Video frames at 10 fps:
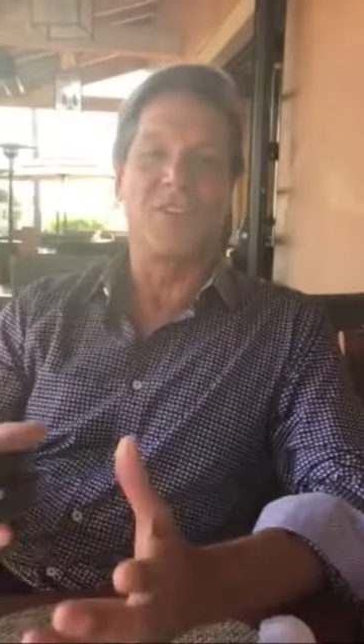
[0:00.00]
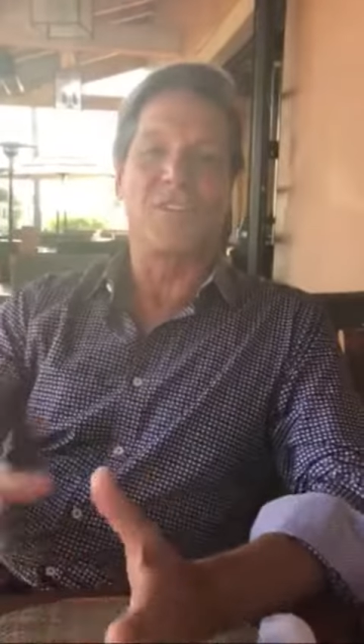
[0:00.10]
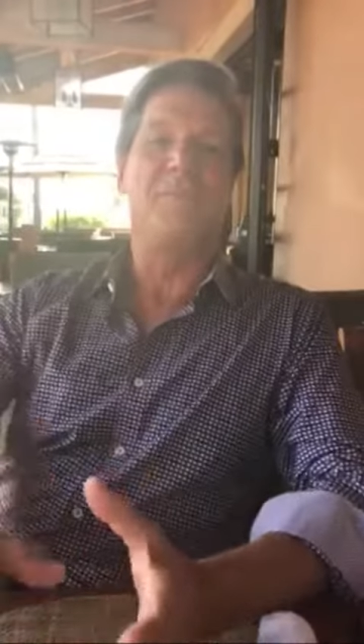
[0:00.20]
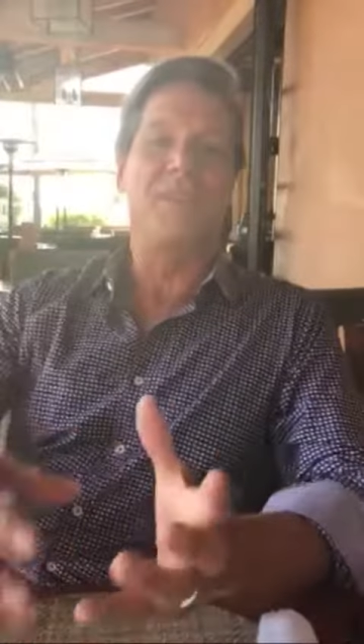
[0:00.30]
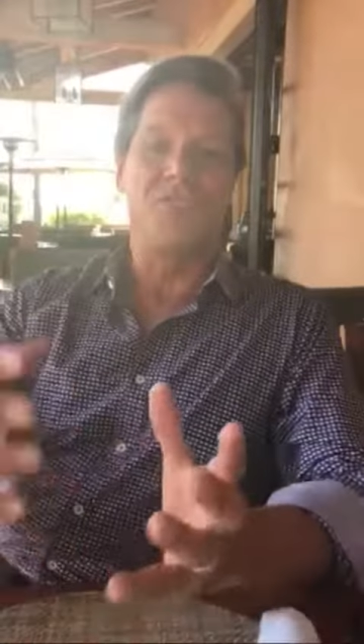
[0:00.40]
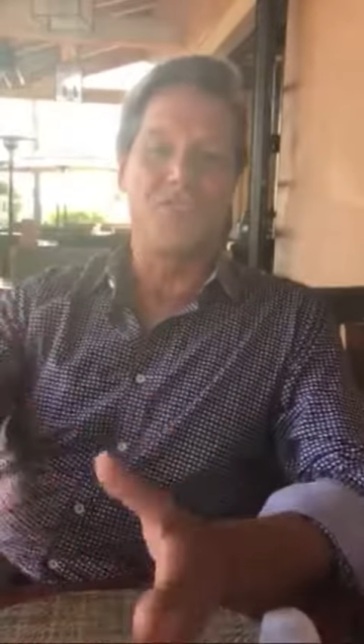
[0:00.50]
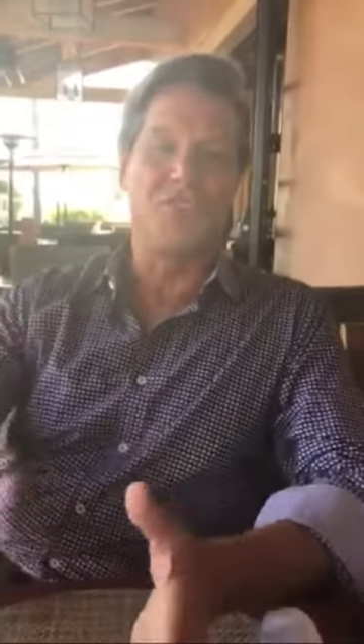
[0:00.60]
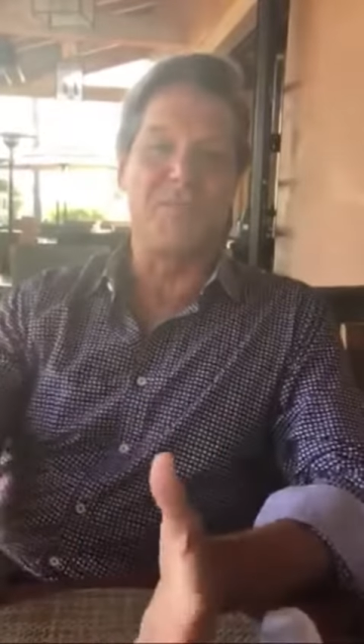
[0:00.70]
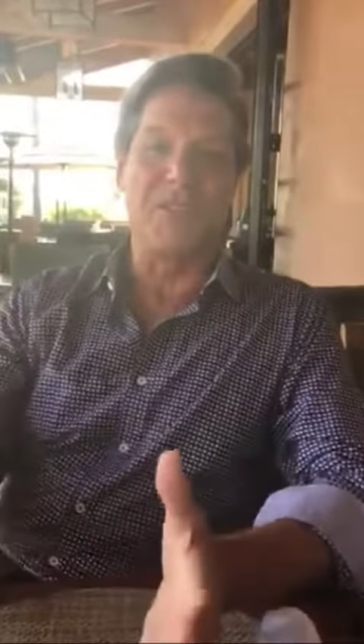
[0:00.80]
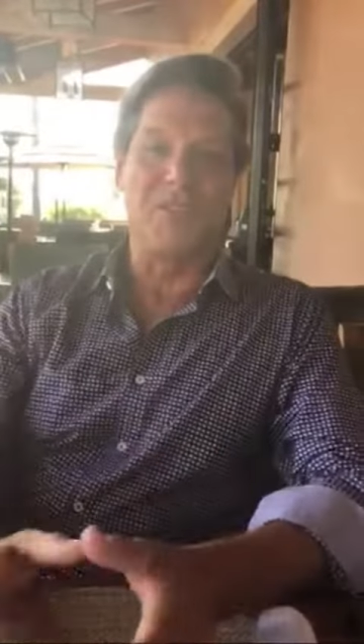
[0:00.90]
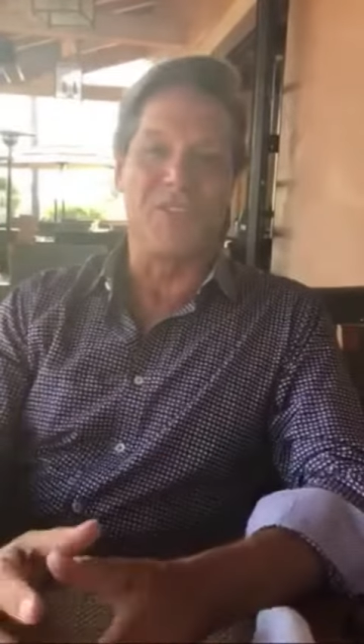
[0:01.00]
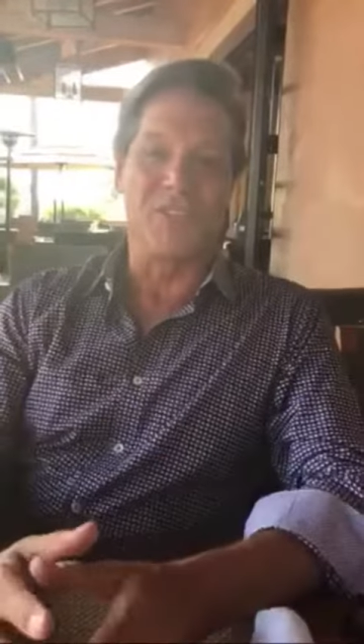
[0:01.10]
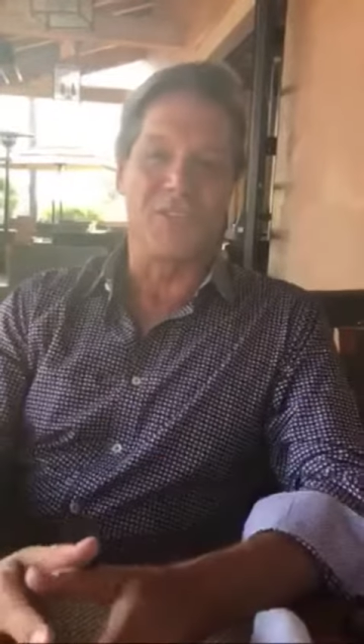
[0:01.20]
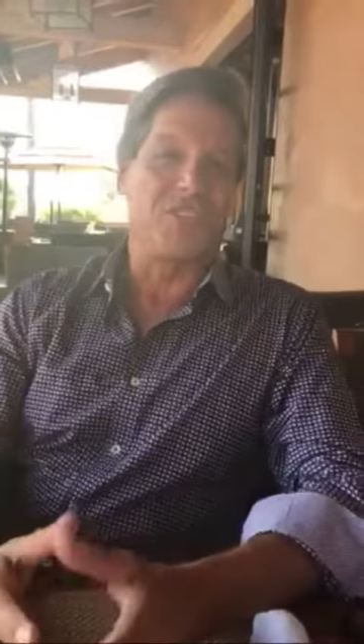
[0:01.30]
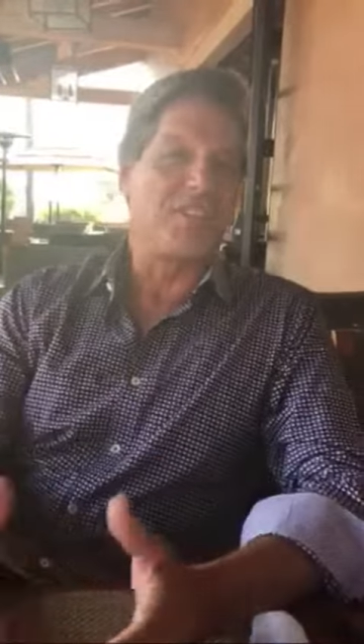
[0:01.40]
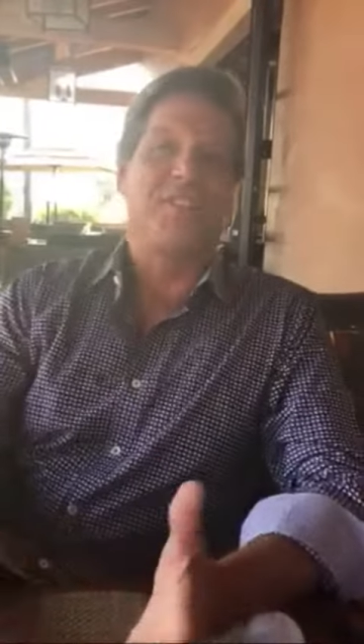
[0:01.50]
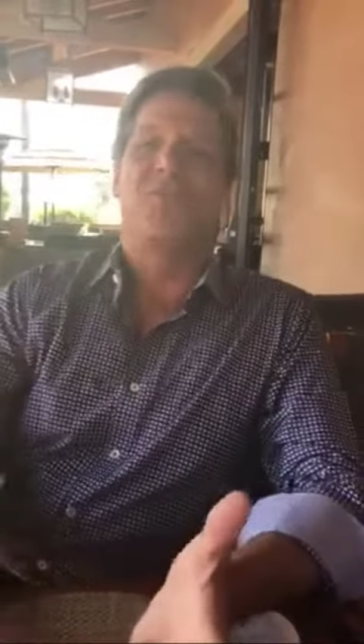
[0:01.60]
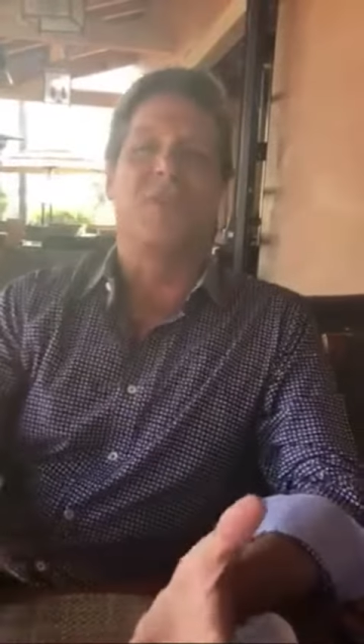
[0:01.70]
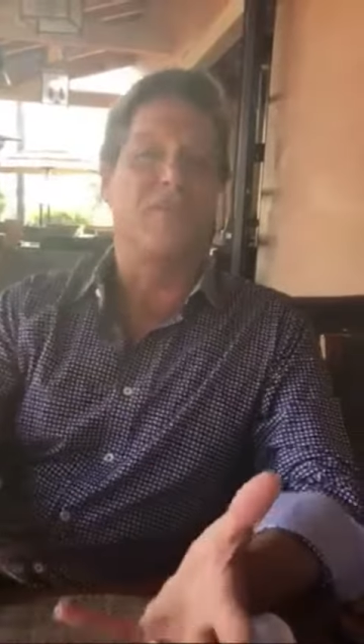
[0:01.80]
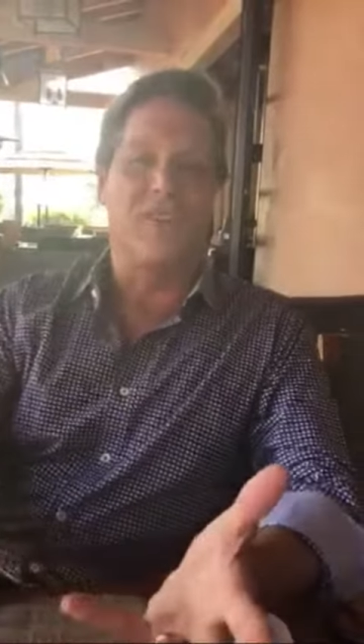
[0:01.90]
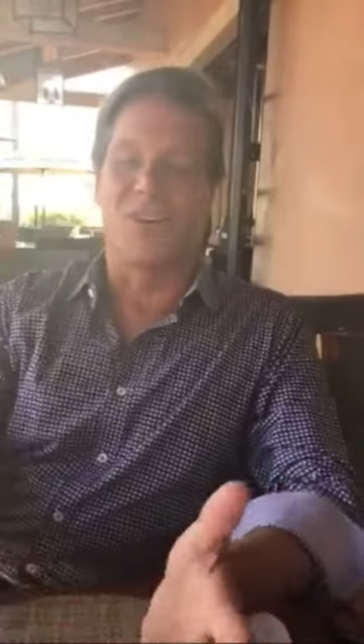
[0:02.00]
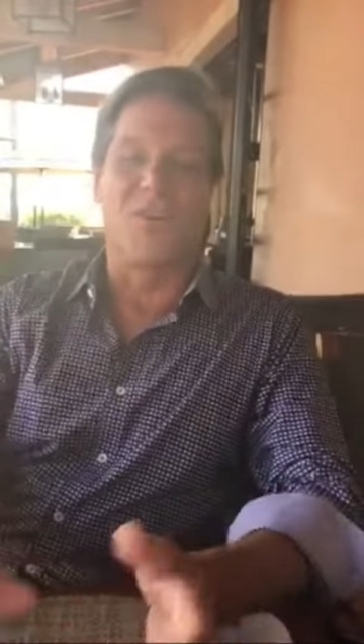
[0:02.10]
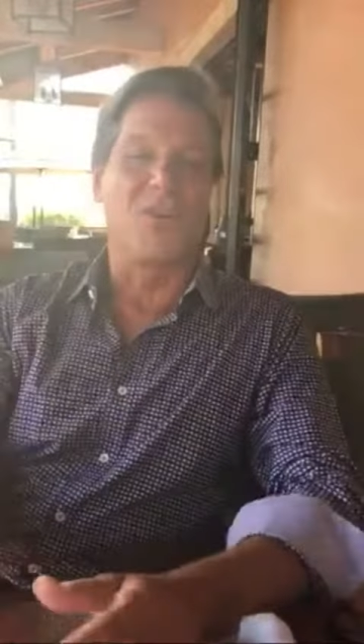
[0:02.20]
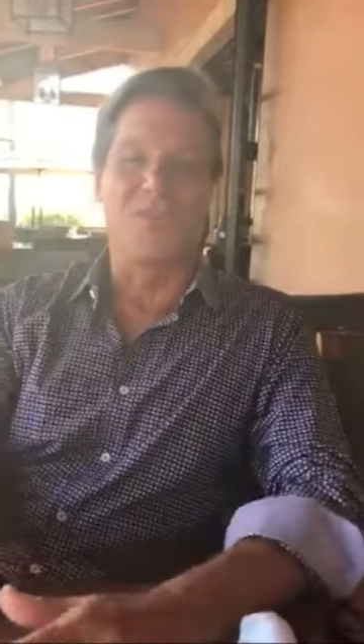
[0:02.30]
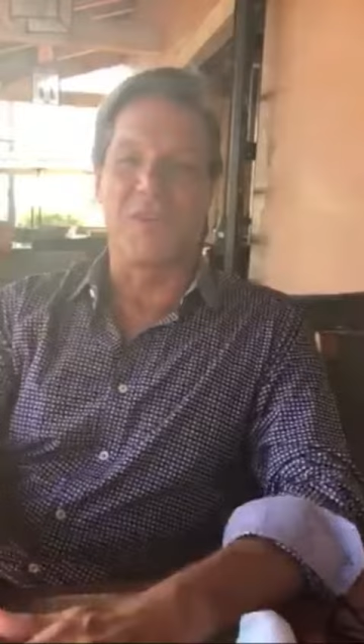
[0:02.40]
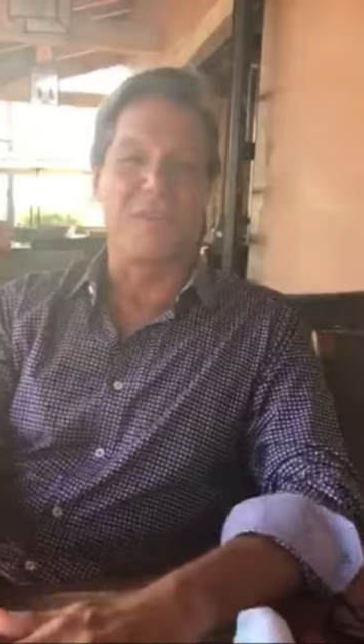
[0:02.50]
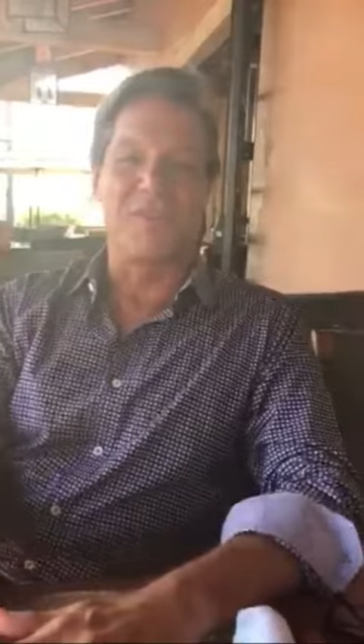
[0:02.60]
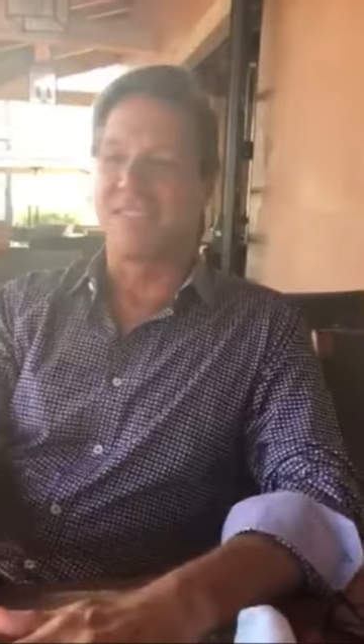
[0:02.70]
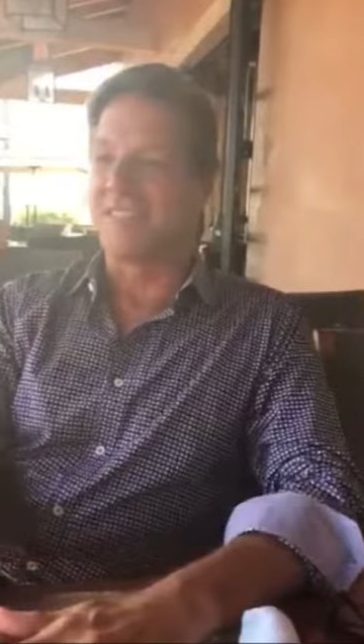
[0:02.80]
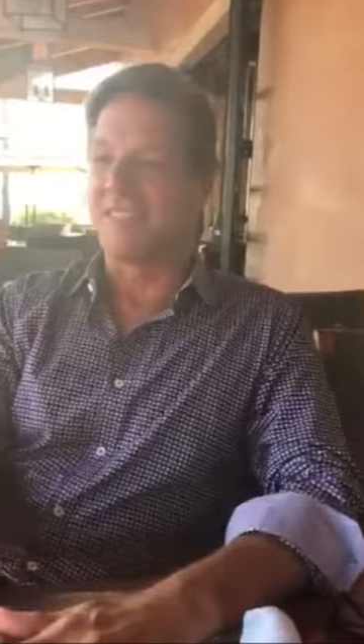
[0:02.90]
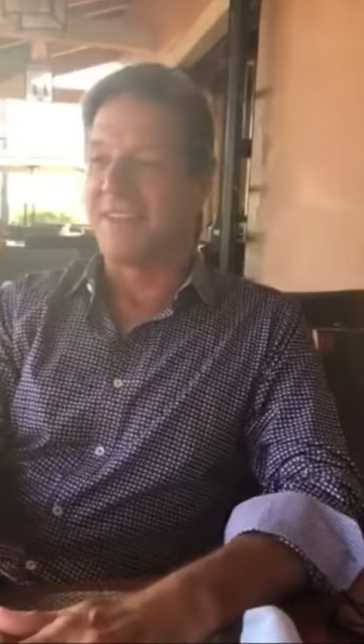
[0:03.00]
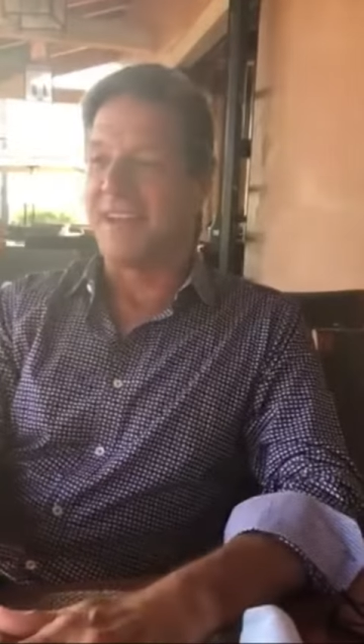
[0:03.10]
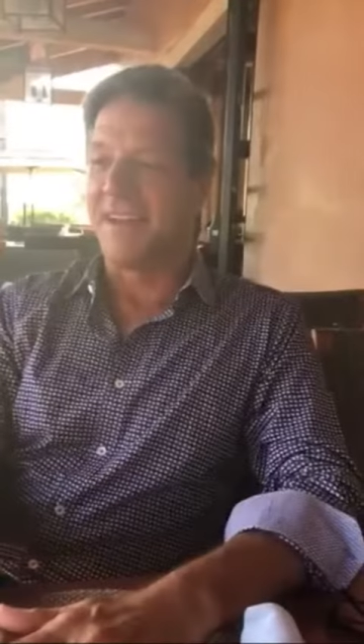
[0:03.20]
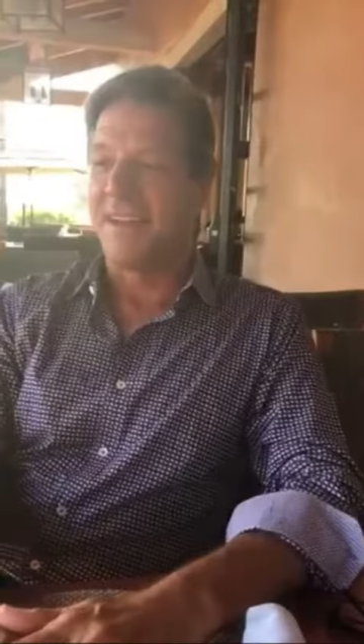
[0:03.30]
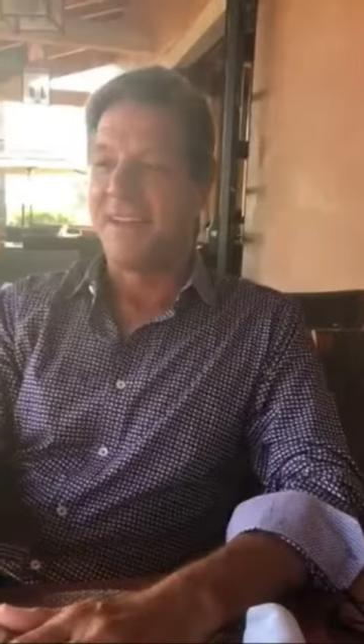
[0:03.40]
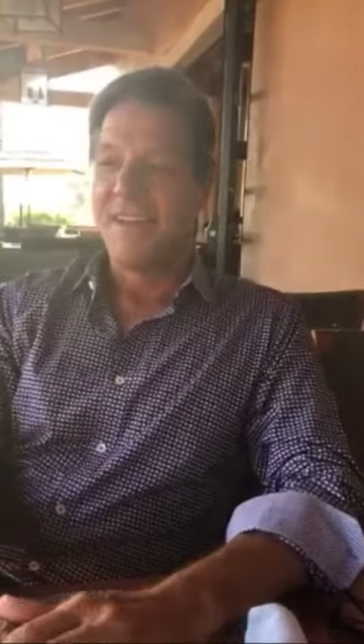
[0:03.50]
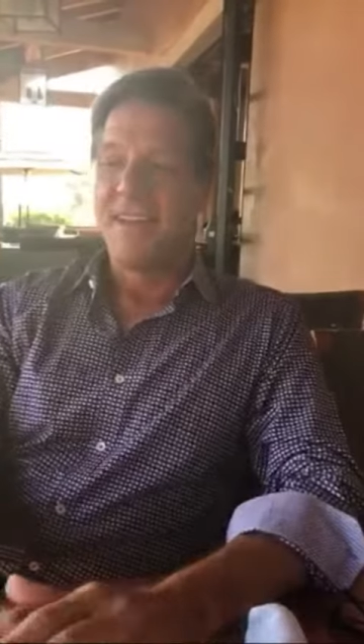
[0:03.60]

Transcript: could be and should be doing to achieve one of our goals, whether it's in uh,